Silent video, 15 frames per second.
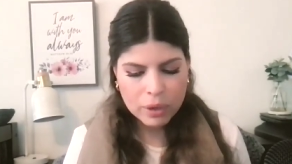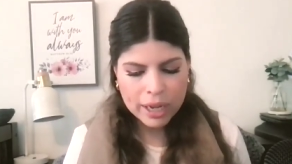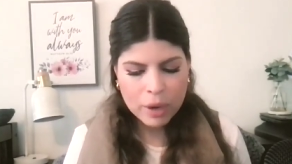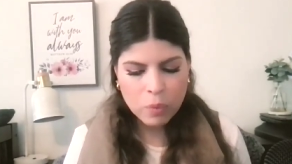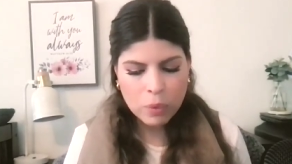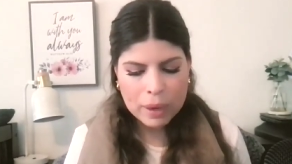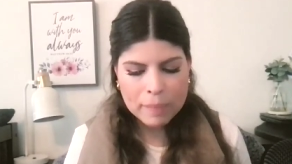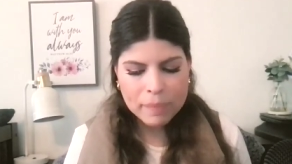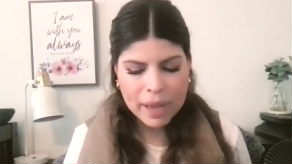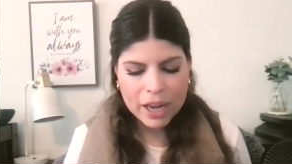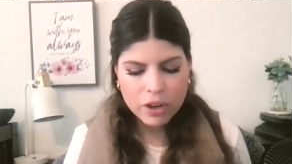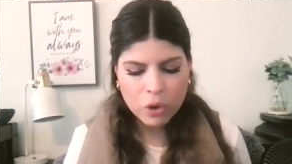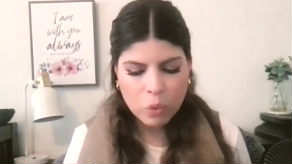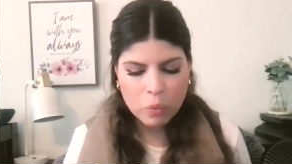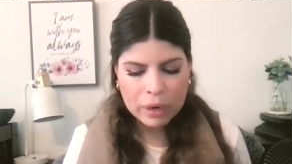and what
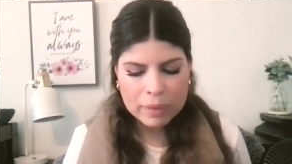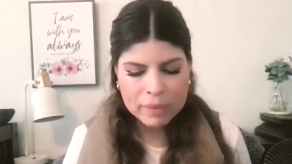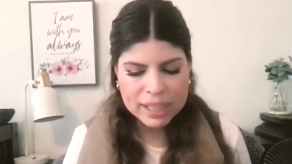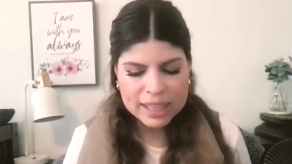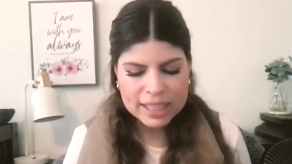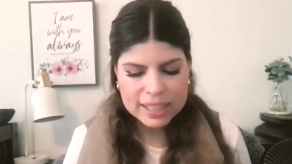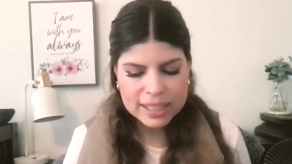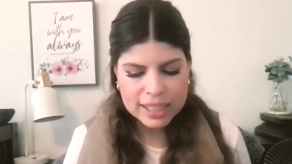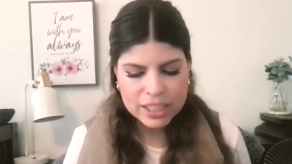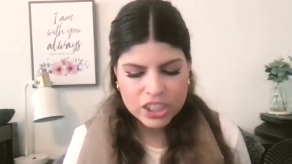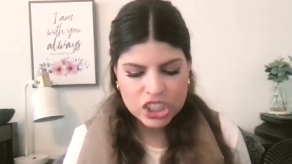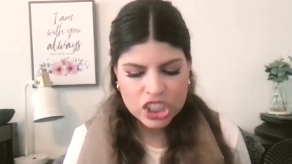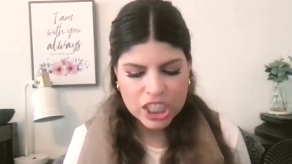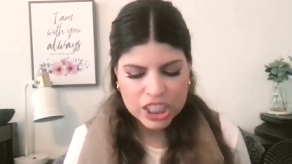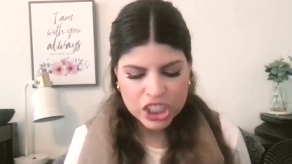manner of woman this
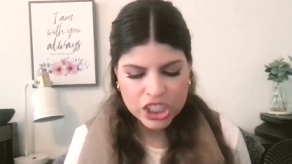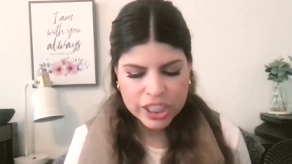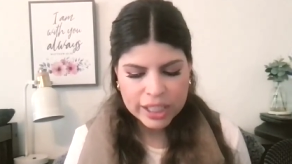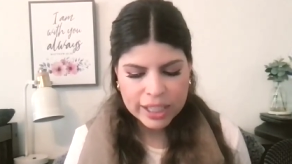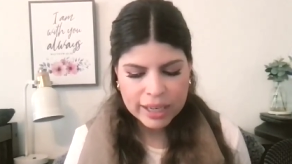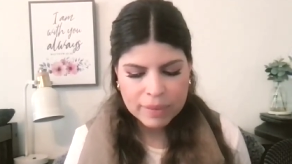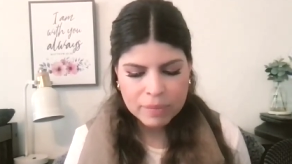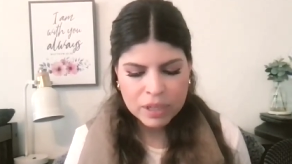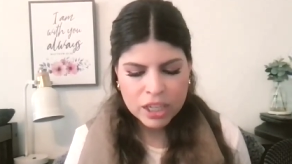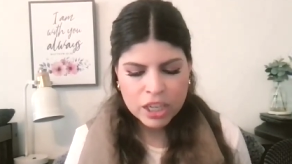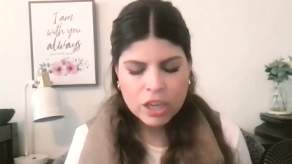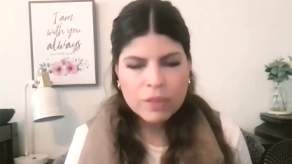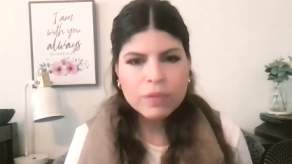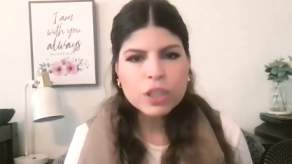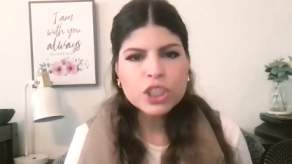is touching him,
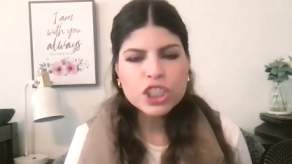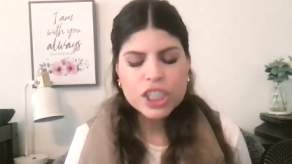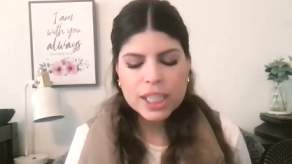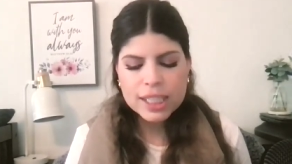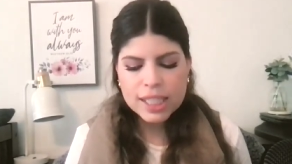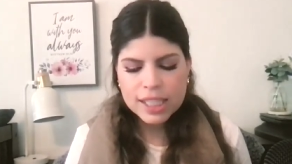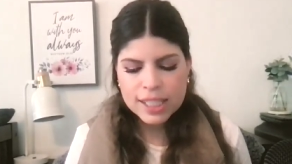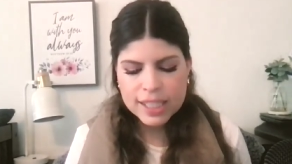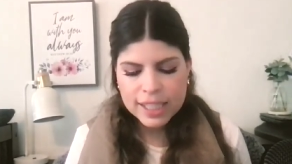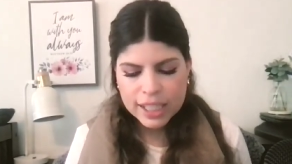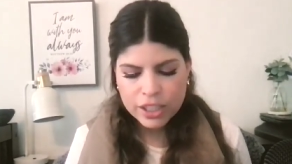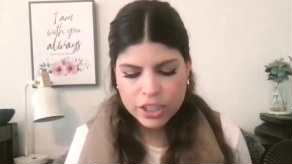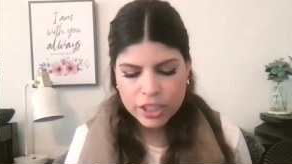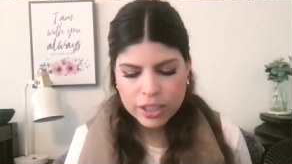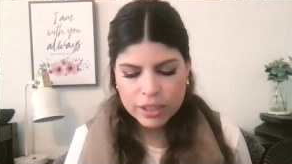for she is a
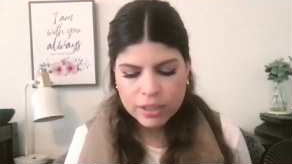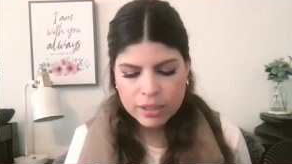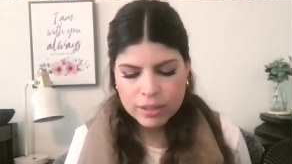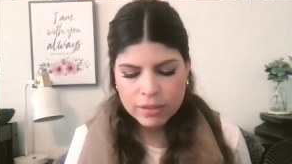sinner.